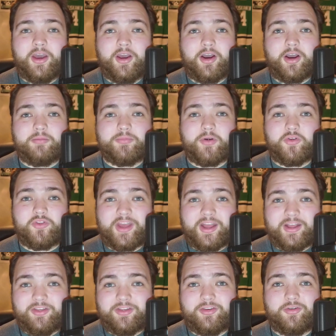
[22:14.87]
on both
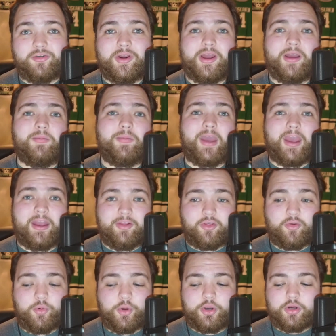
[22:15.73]
Instagram
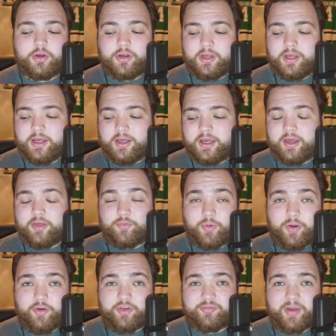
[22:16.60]
and Twitter, as
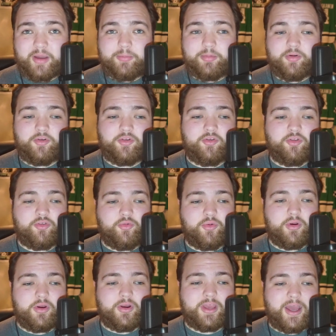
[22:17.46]
well as my personal
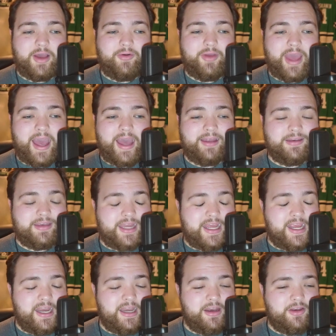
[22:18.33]
Twitter account at
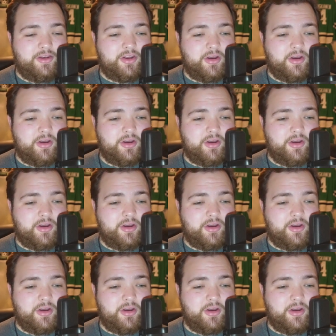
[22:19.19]
Dane_Lewis.